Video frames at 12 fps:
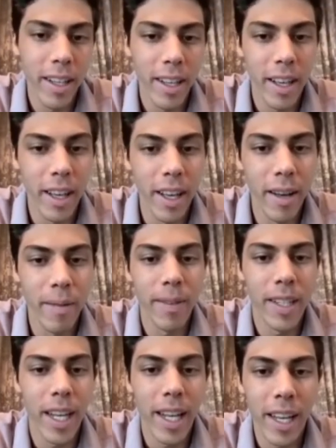um,
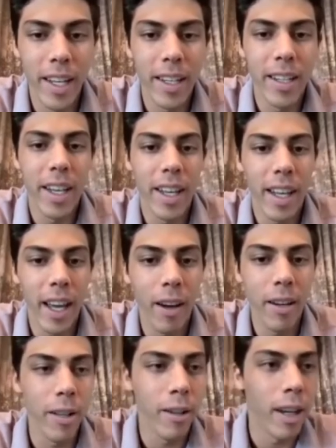day in and day out,
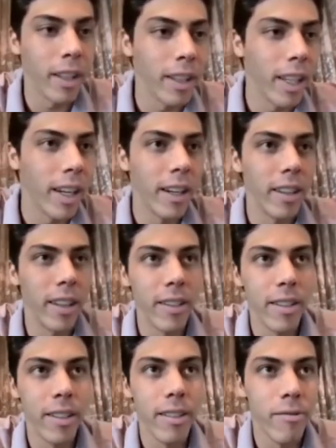and you go out there and
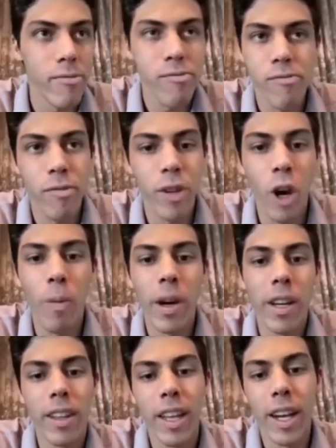there's
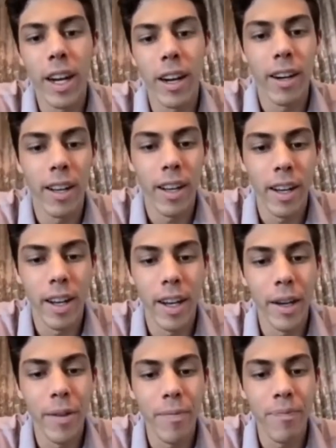nobody there,
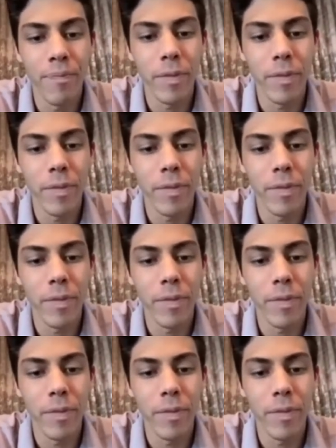um,